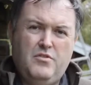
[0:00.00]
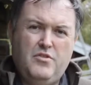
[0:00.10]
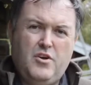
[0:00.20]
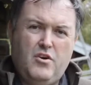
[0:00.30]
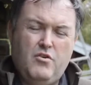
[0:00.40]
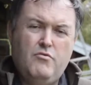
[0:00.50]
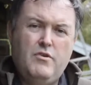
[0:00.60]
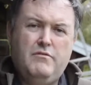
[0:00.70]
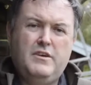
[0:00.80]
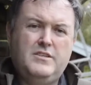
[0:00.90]
the
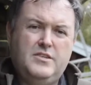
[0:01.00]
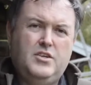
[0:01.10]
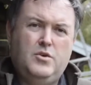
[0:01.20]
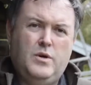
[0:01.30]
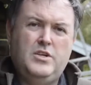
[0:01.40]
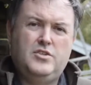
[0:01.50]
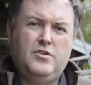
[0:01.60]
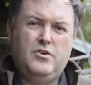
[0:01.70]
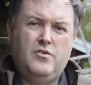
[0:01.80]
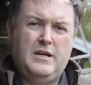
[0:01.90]
horrific situation on
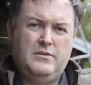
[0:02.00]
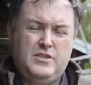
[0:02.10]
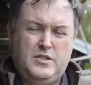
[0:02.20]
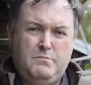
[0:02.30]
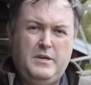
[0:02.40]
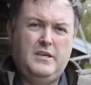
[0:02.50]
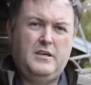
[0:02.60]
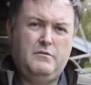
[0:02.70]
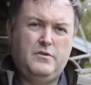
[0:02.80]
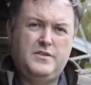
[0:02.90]
the ground is
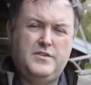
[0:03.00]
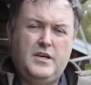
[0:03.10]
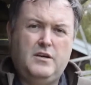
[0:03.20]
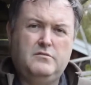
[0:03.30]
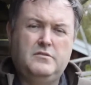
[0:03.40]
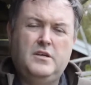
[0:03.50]
speaking for itself.